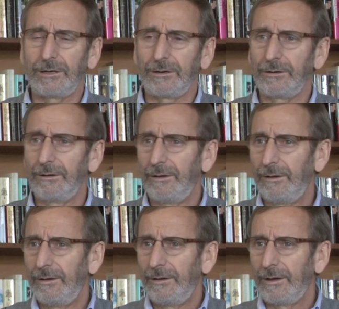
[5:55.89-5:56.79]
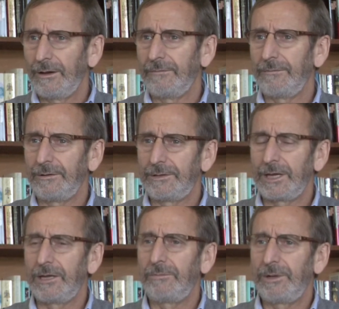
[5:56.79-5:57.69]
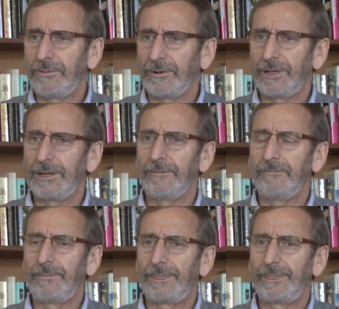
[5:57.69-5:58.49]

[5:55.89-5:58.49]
here of taking people in.